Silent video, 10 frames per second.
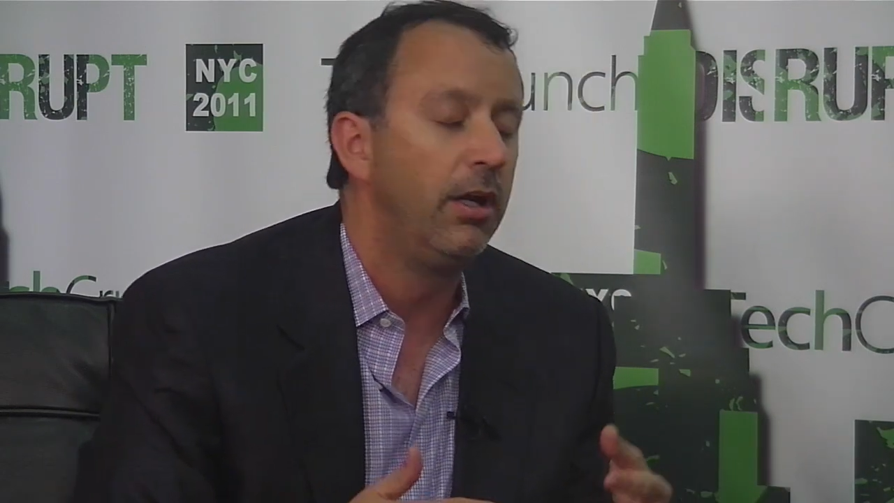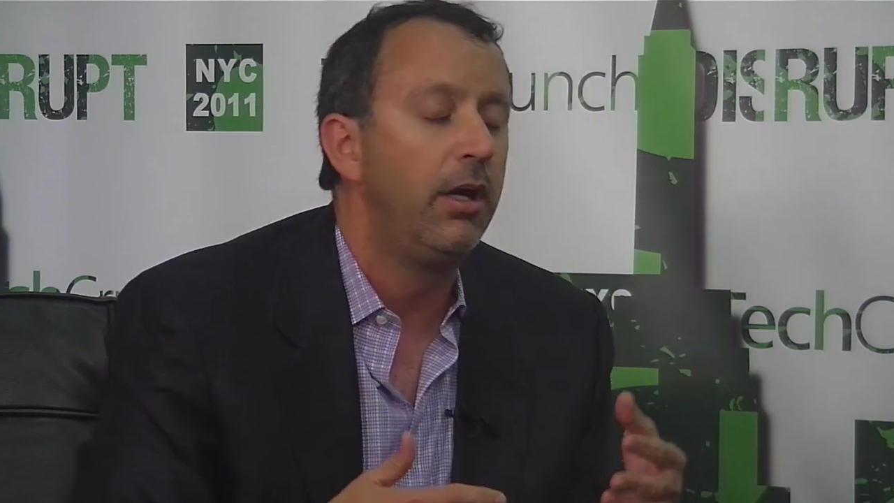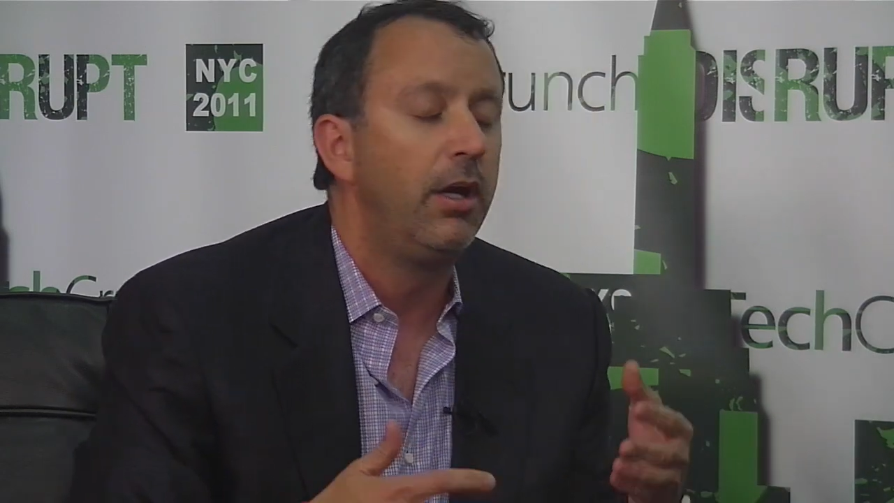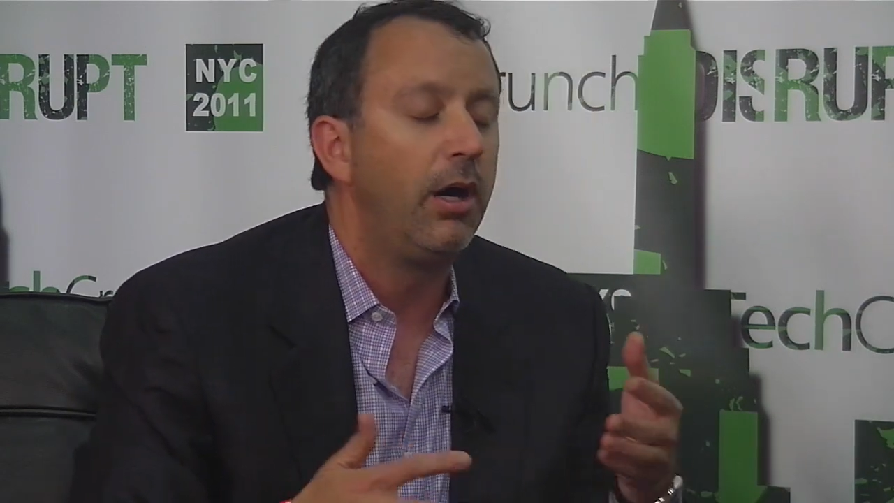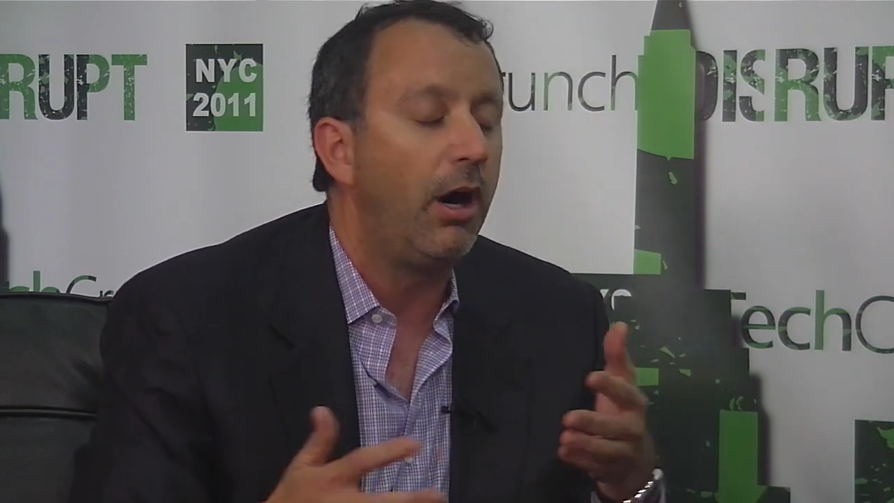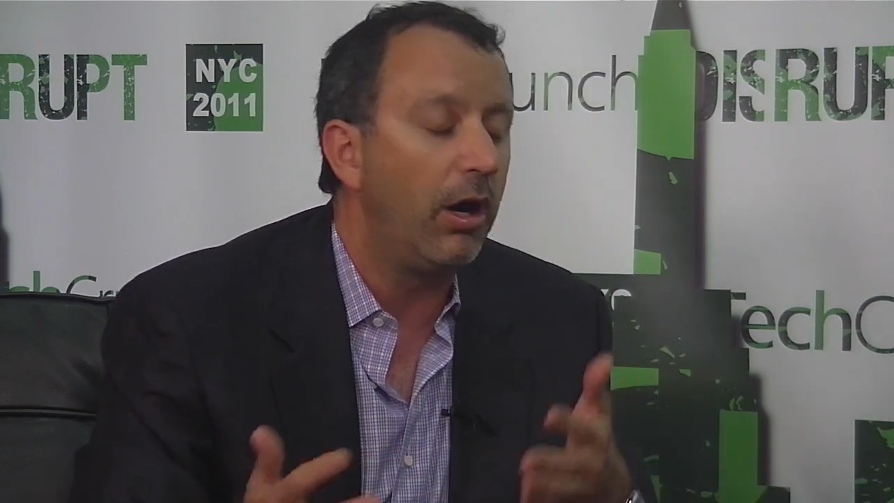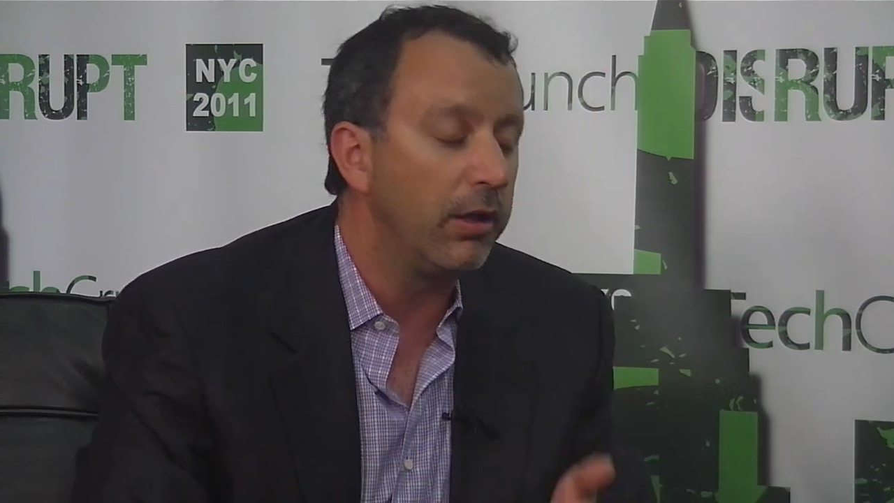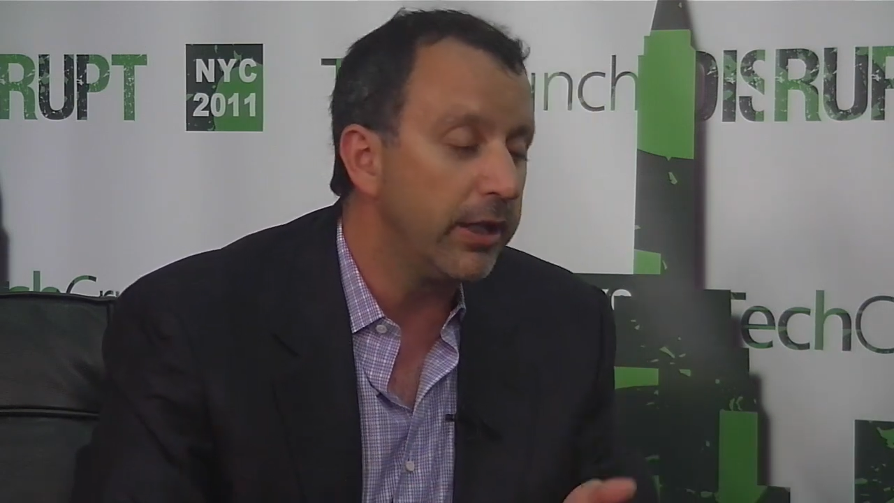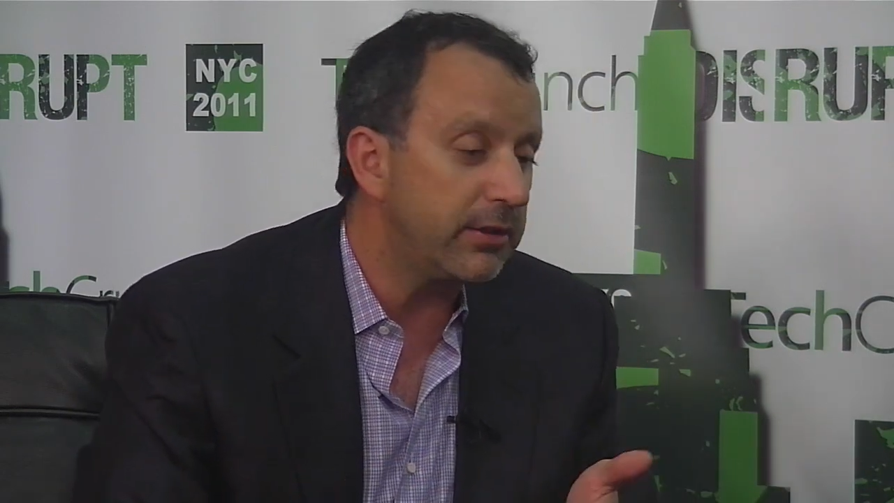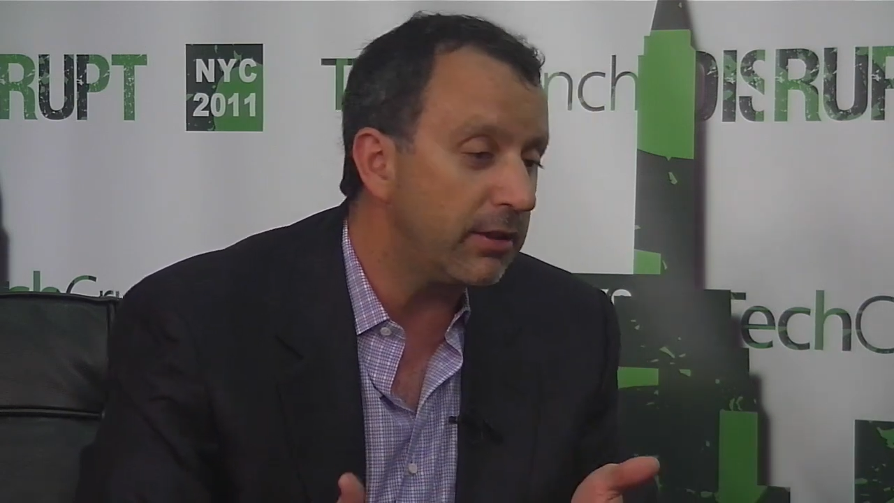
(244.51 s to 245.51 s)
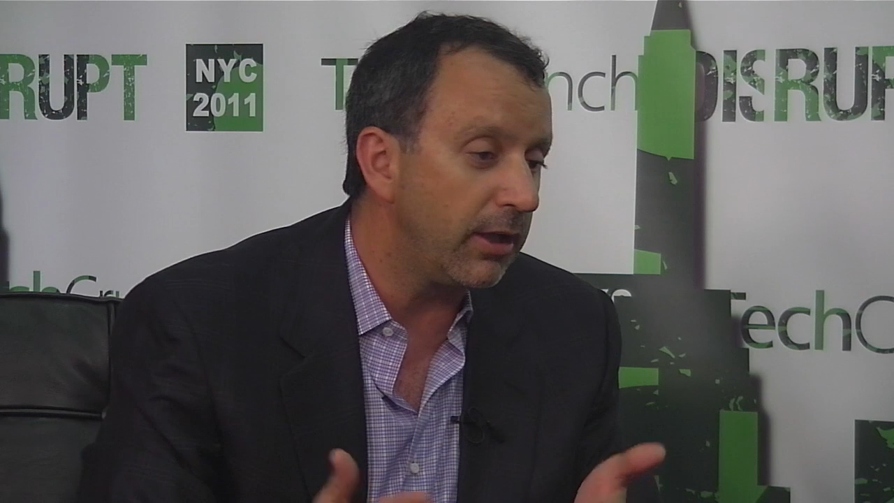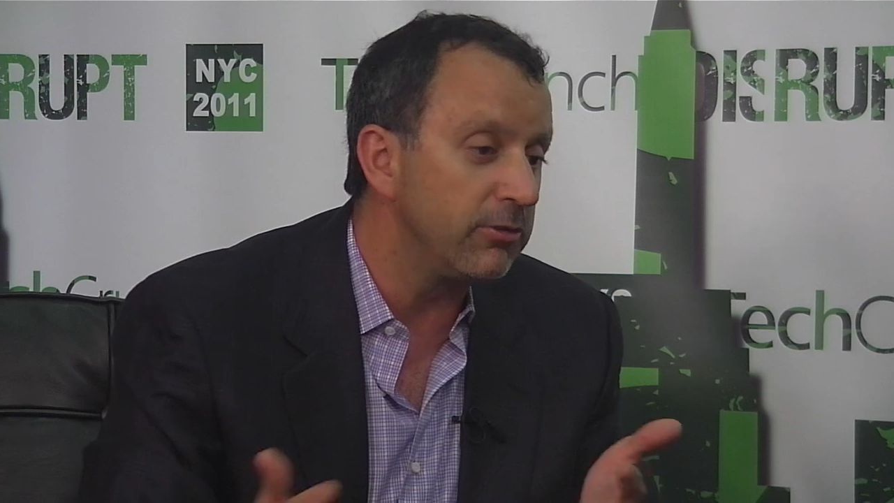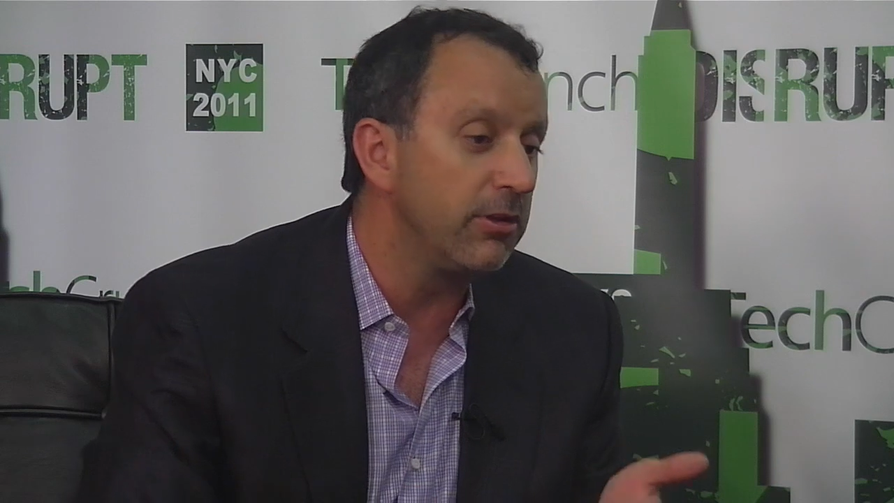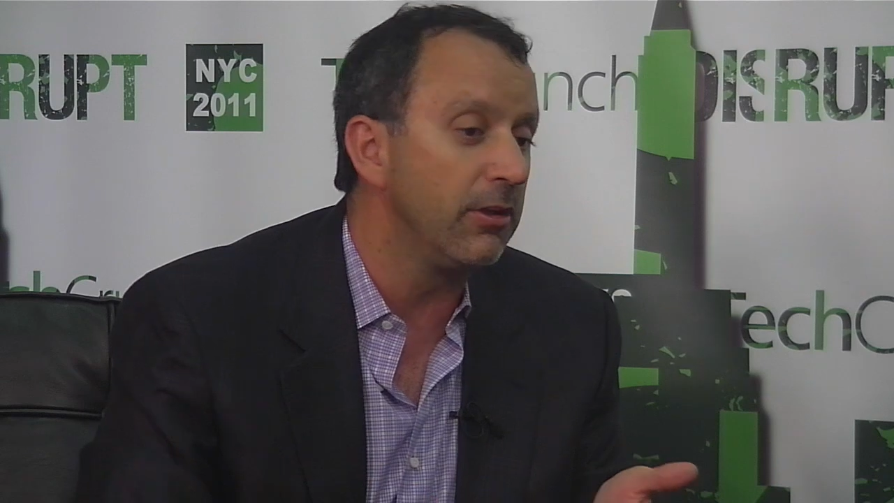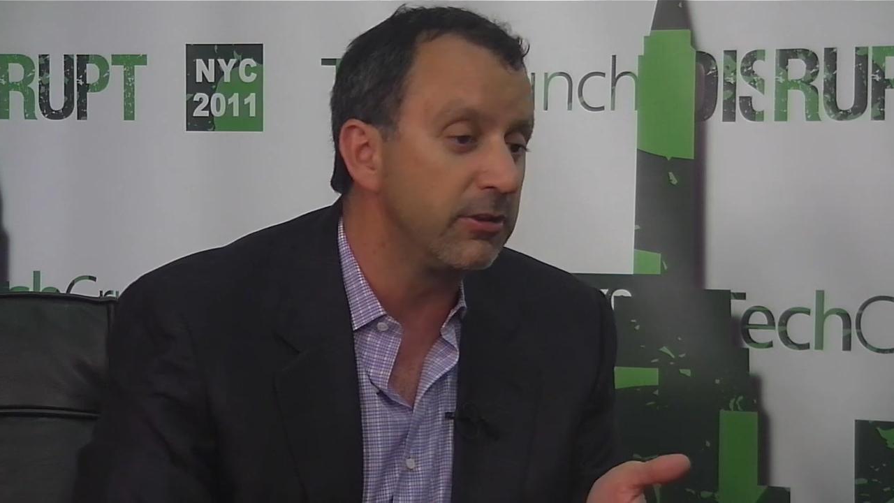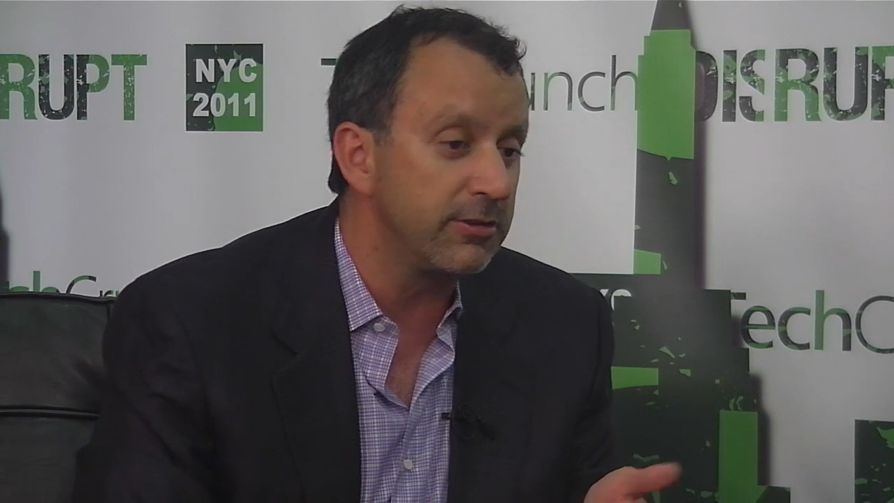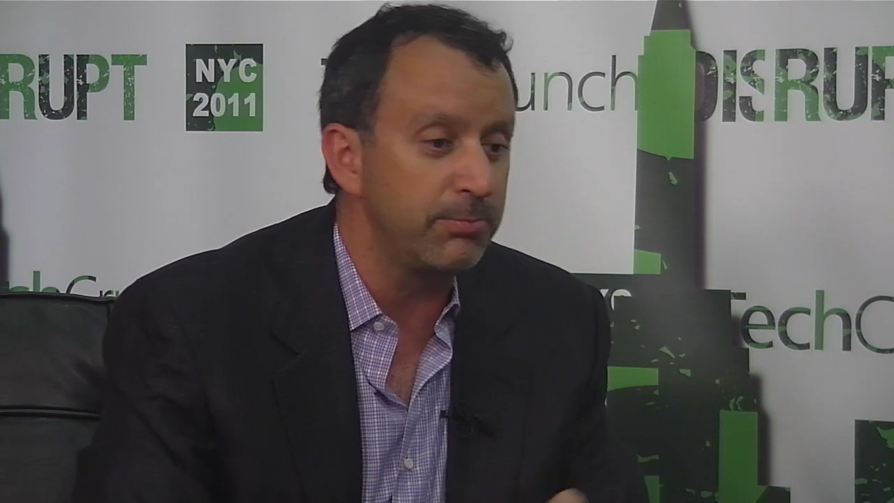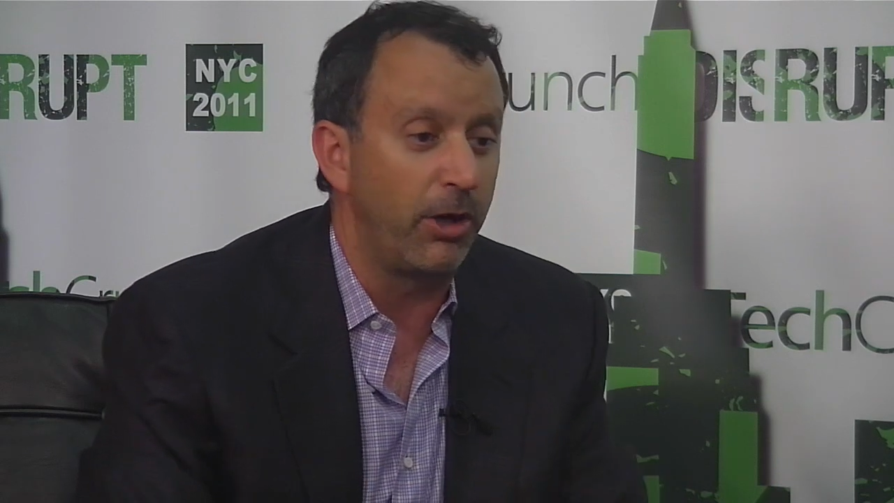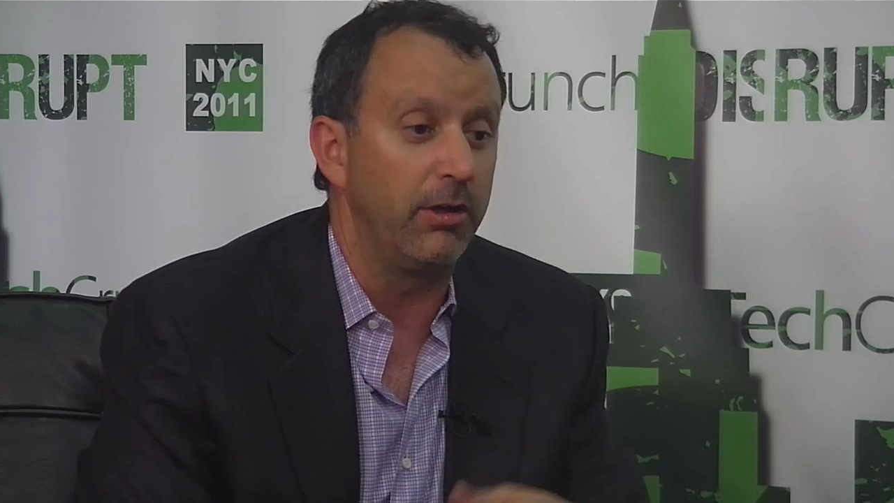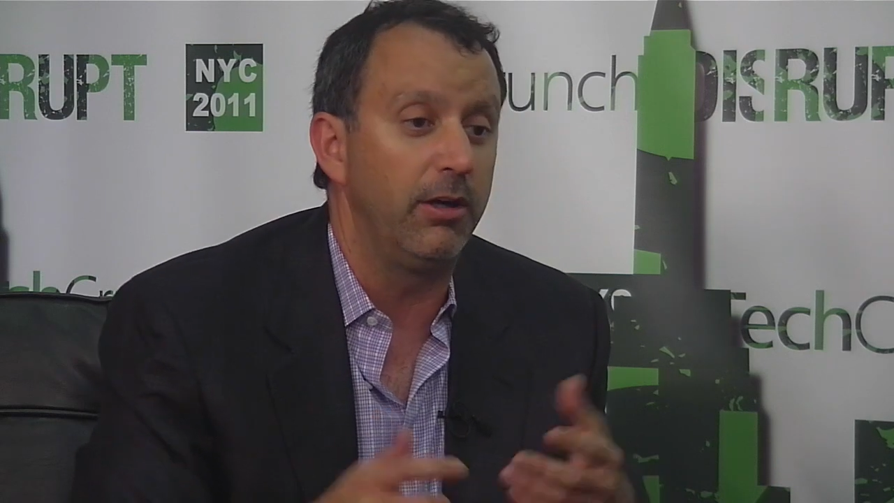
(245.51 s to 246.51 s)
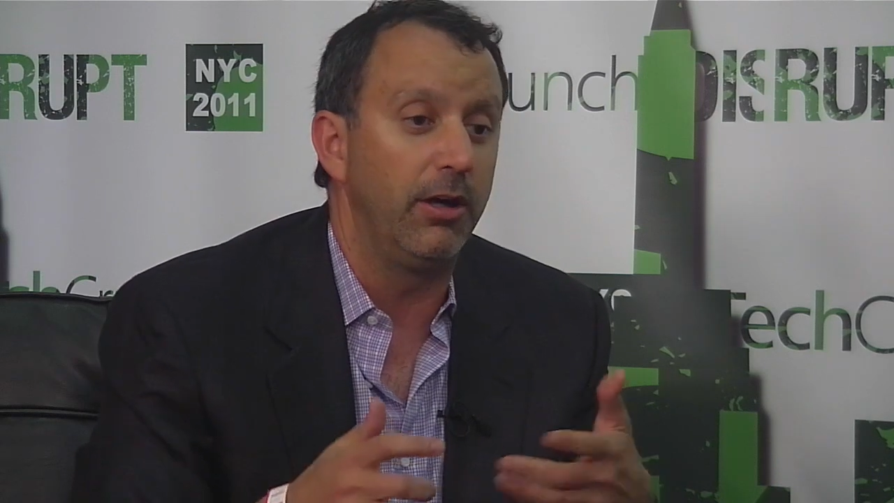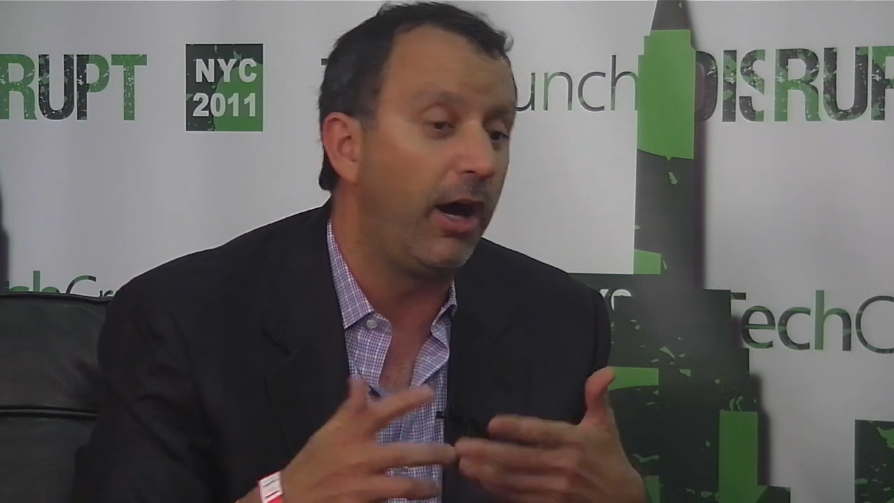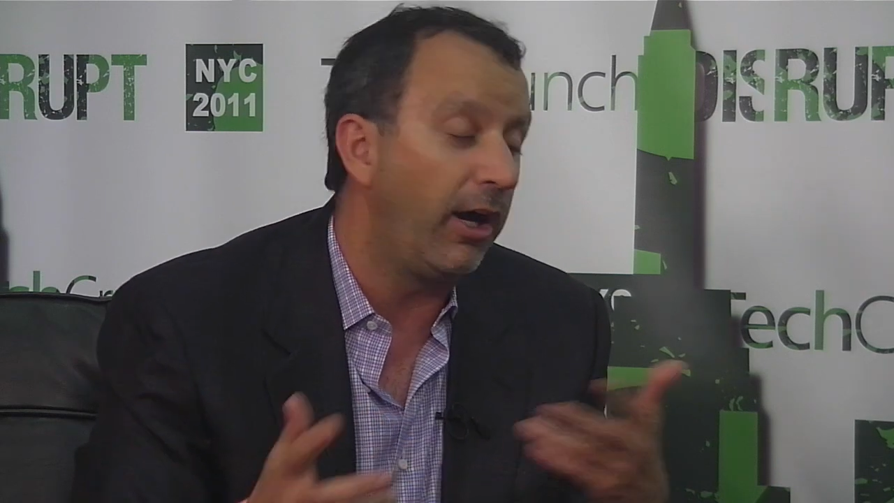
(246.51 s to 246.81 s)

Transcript: Right. On LinkedIn, I was a little smarter.